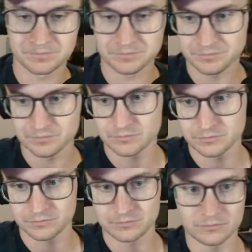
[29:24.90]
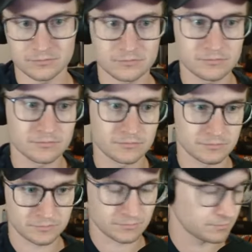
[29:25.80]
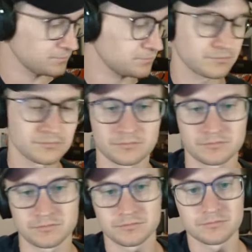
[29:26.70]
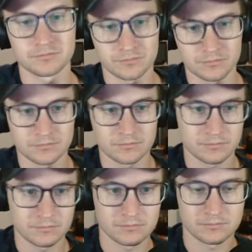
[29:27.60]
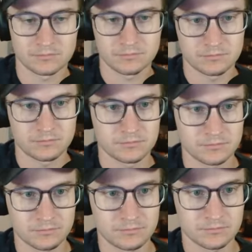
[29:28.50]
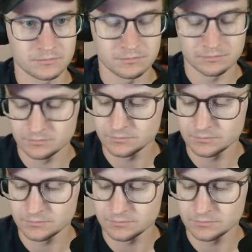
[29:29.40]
The person shown says nothing.